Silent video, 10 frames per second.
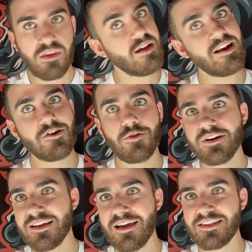And
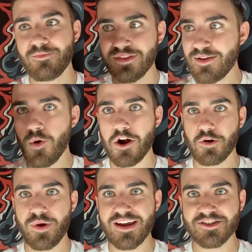then when they walk
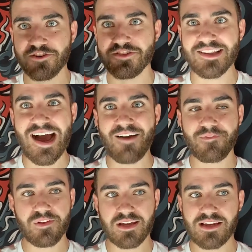away, he starts
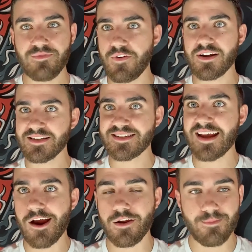laughing. Like, he's fucking
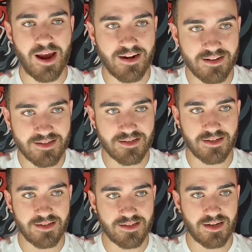scary, man. It's
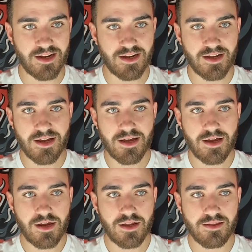
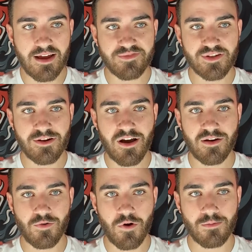definitely
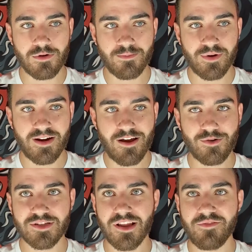not normal, but I
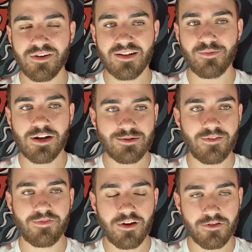always love it. It reminds me
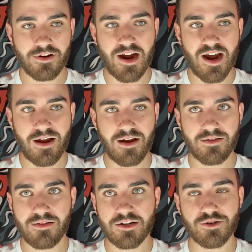of the other guy
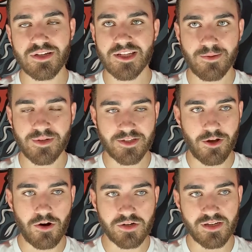that dresses up as the
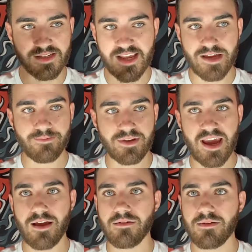Hulk. His name
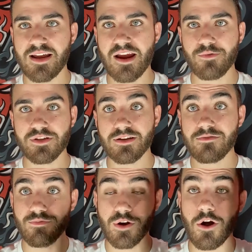I can't really
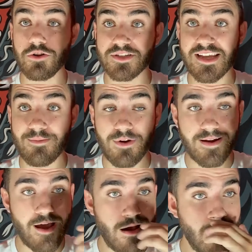recall his name right
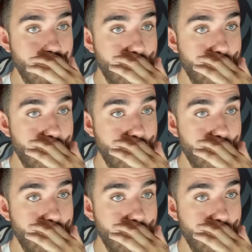now.